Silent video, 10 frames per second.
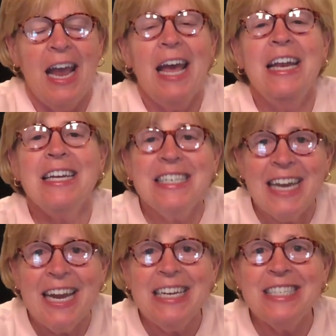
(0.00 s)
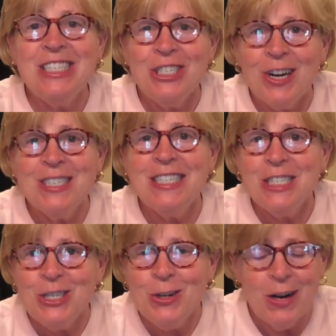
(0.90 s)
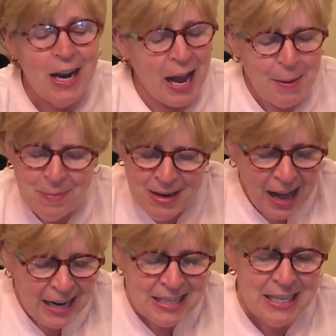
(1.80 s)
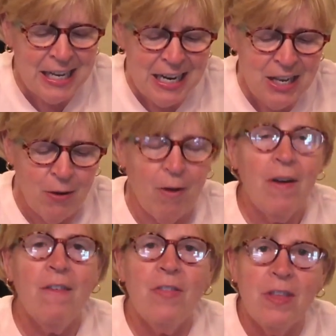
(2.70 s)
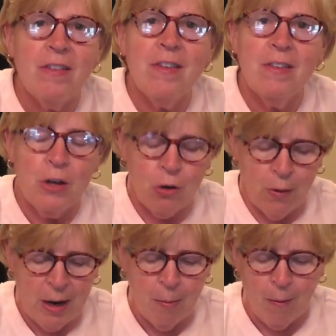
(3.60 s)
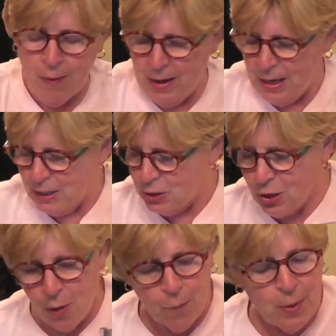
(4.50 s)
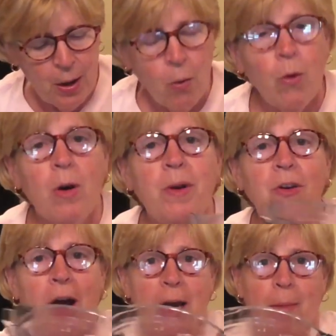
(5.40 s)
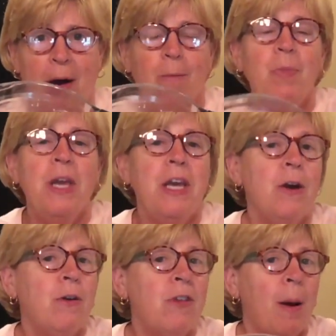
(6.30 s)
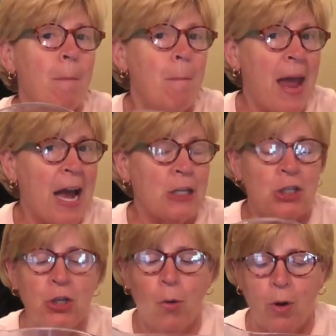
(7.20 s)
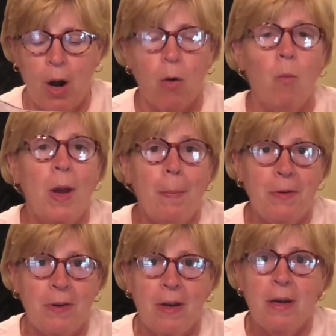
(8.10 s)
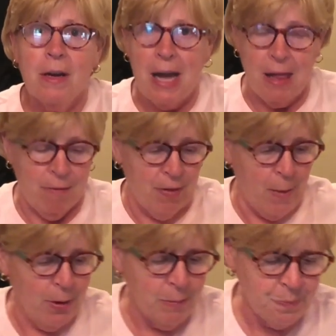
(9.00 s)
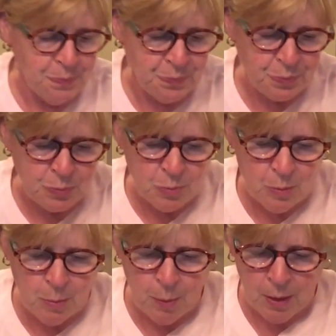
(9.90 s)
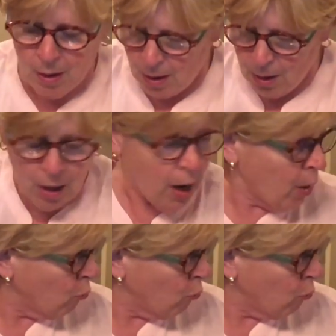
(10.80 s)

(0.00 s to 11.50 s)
and it tastes just as good. I'm not kidding you. This is incredible. So, what did we talk about? Here's our mashed or our whipped cauliflower. Our